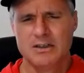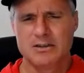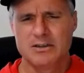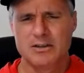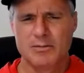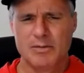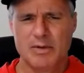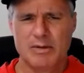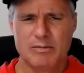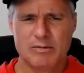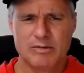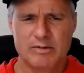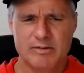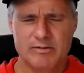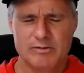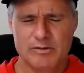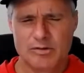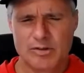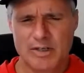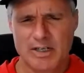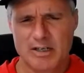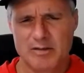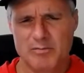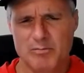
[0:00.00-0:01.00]
Some people even
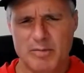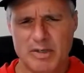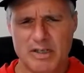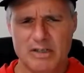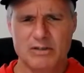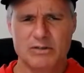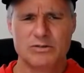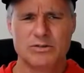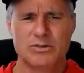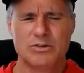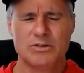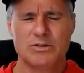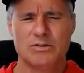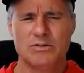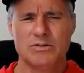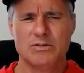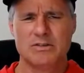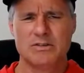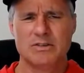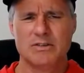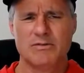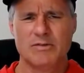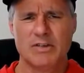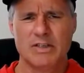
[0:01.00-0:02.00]
drinking pickle
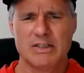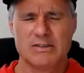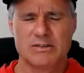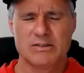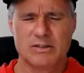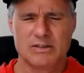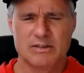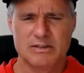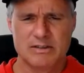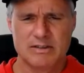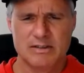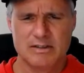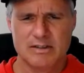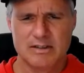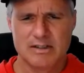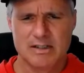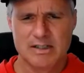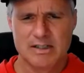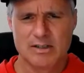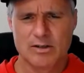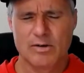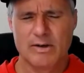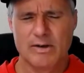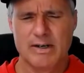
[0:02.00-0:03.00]
juice. If they start to
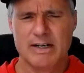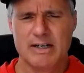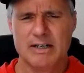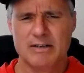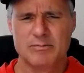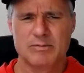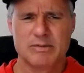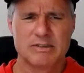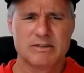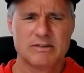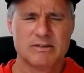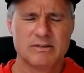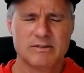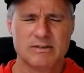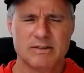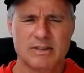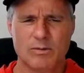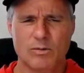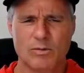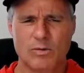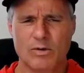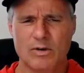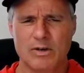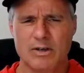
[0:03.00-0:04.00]
get cramps,
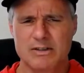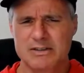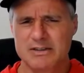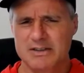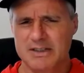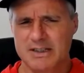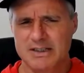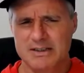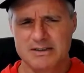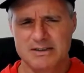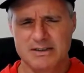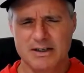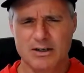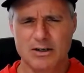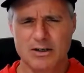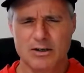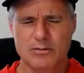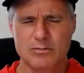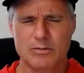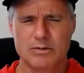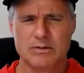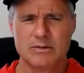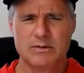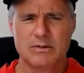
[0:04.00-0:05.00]
it works. Tastes
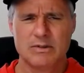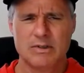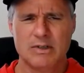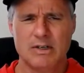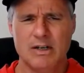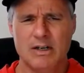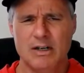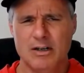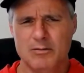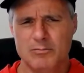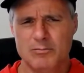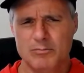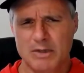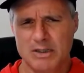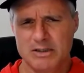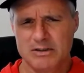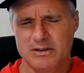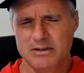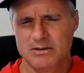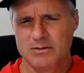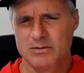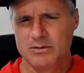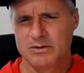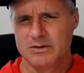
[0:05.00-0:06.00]
terrible.
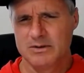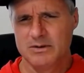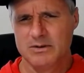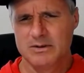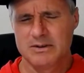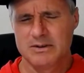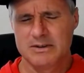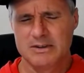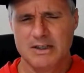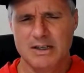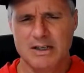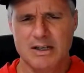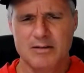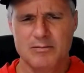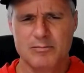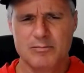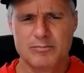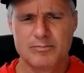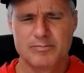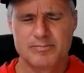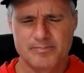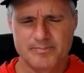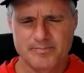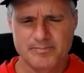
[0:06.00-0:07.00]
Mustard will do the
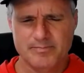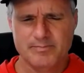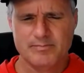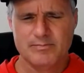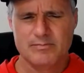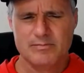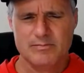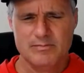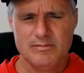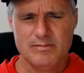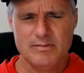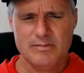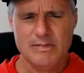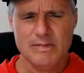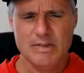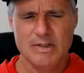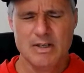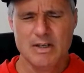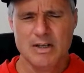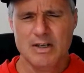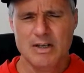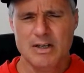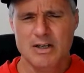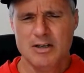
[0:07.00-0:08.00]
same.
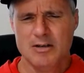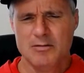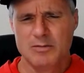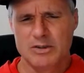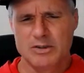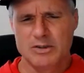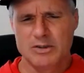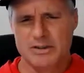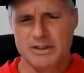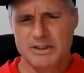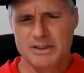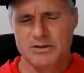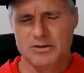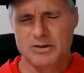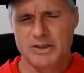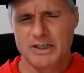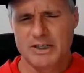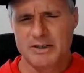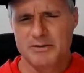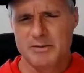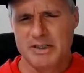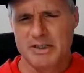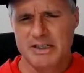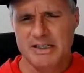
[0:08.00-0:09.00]
But you need to
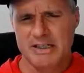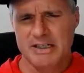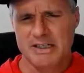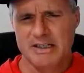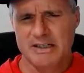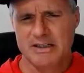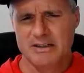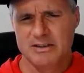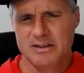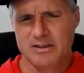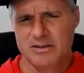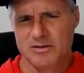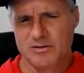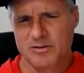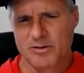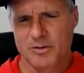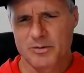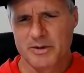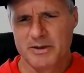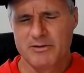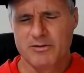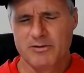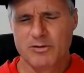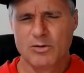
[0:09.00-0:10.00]
try to be eating,
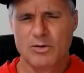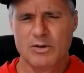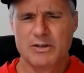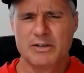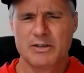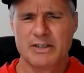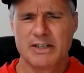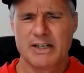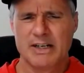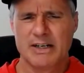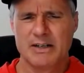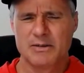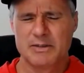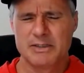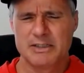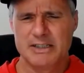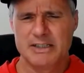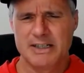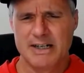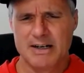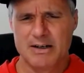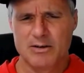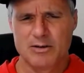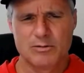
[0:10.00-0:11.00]
300-400 calories
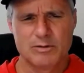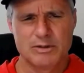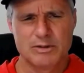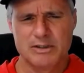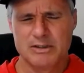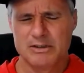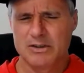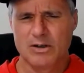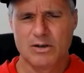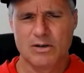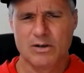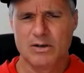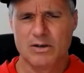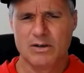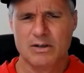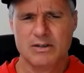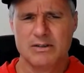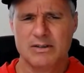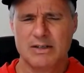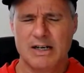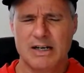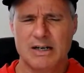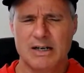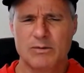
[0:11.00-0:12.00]
an hour, which is
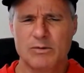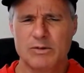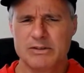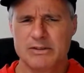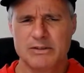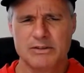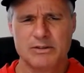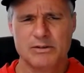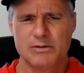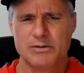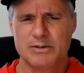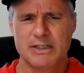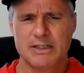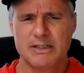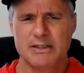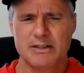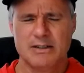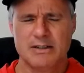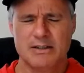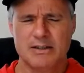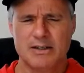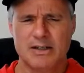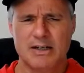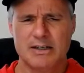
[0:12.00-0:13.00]
hard. I wasn't doing it.
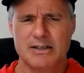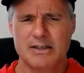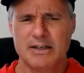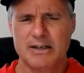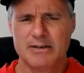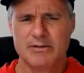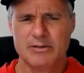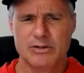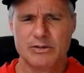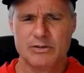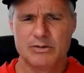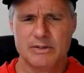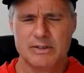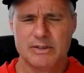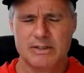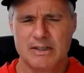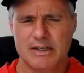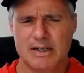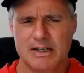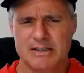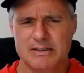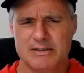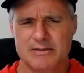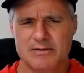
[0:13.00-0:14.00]
I never do it.
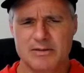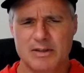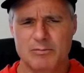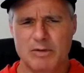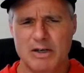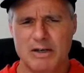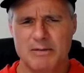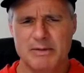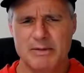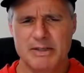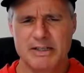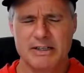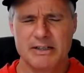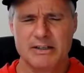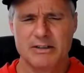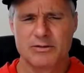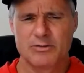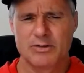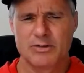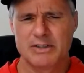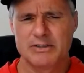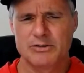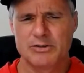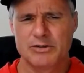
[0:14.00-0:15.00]
I probably getting
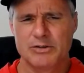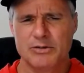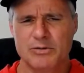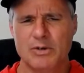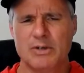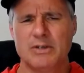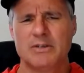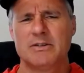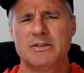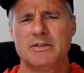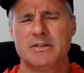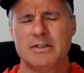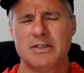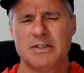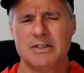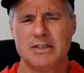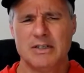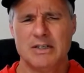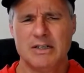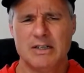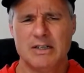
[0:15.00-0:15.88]
in around 200.